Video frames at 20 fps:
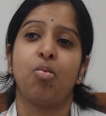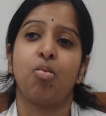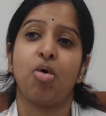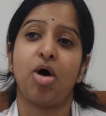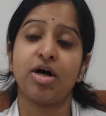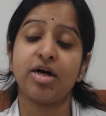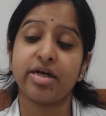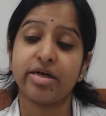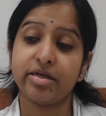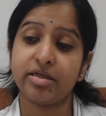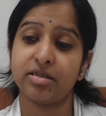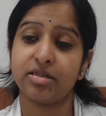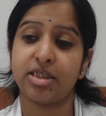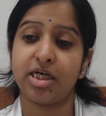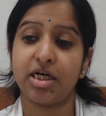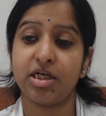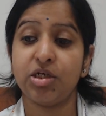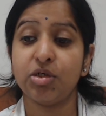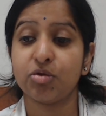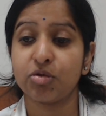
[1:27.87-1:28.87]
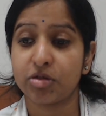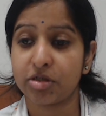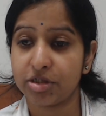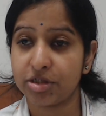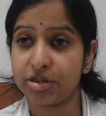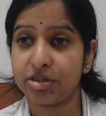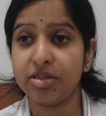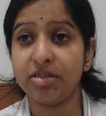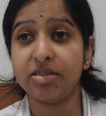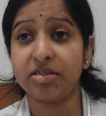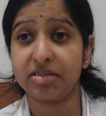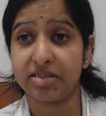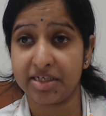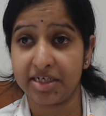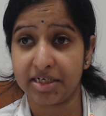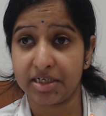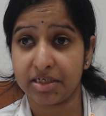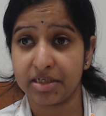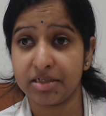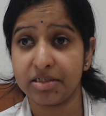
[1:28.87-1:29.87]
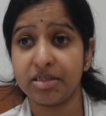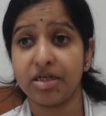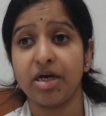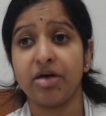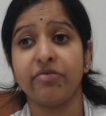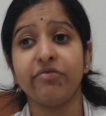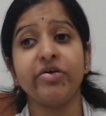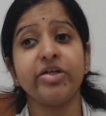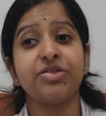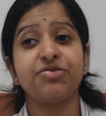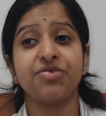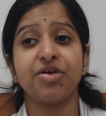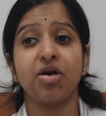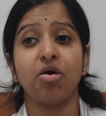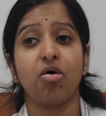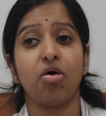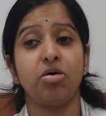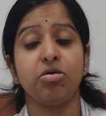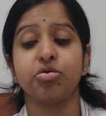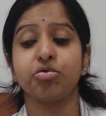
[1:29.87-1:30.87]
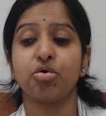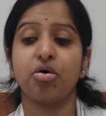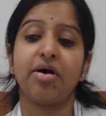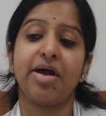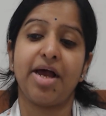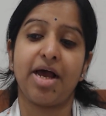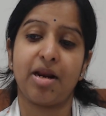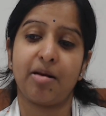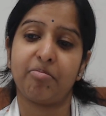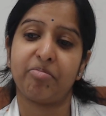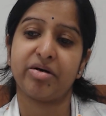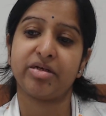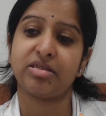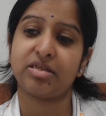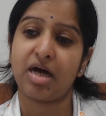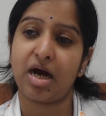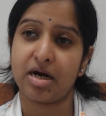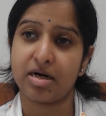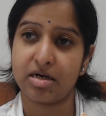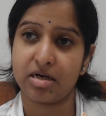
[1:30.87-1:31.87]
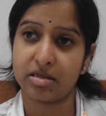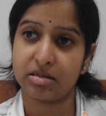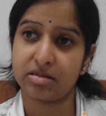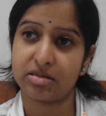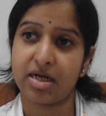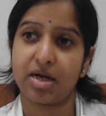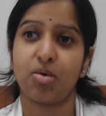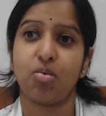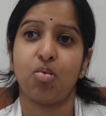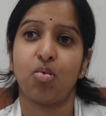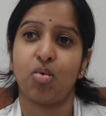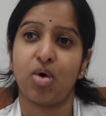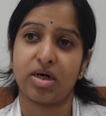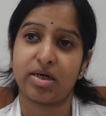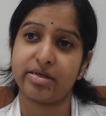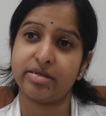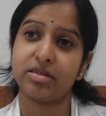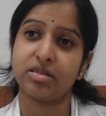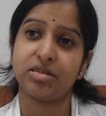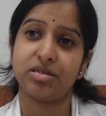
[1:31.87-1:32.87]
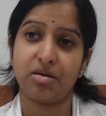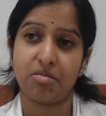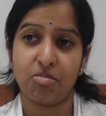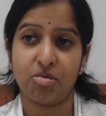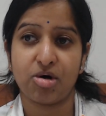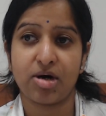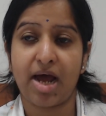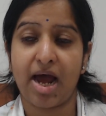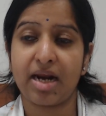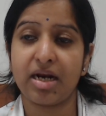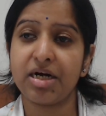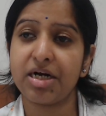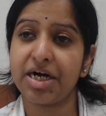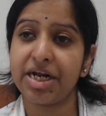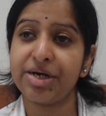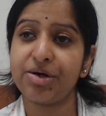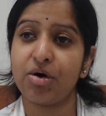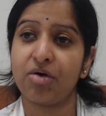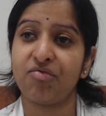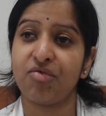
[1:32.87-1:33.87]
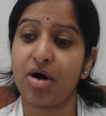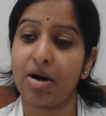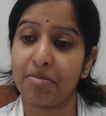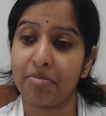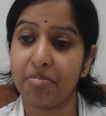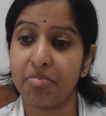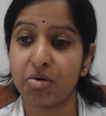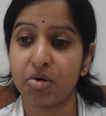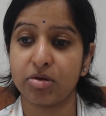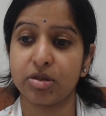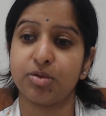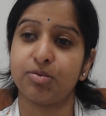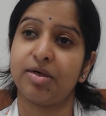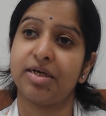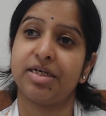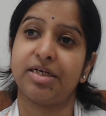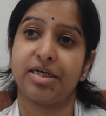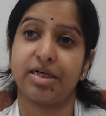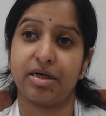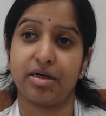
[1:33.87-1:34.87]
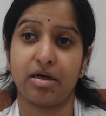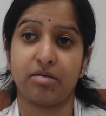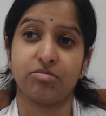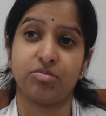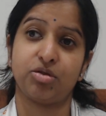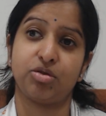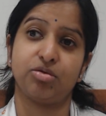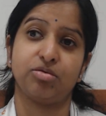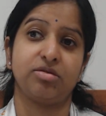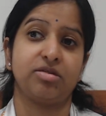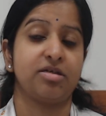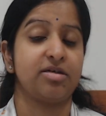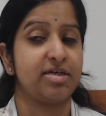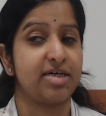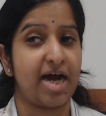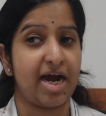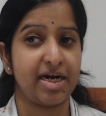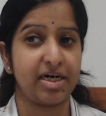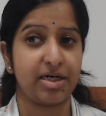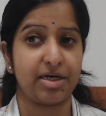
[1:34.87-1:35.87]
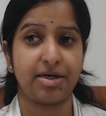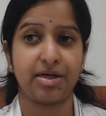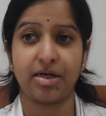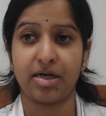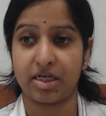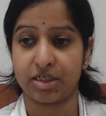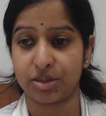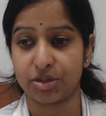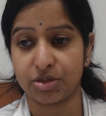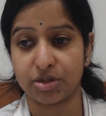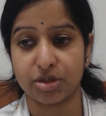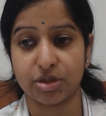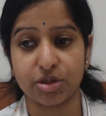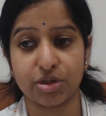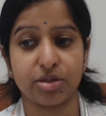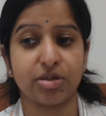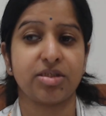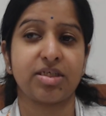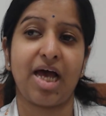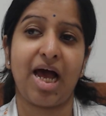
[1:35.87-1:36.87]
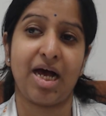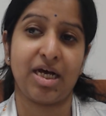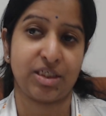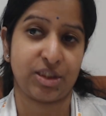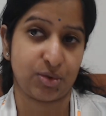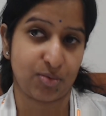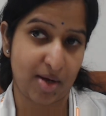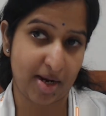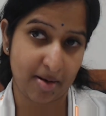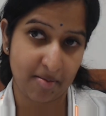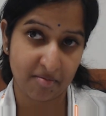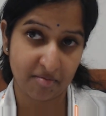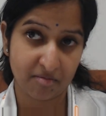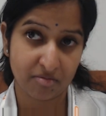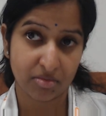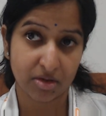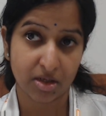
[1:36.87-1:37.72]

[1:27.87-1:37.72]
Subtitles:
what is their nutritional status, which will also help us understand what is the modality of approach when it comes to the dietary restrictions as well.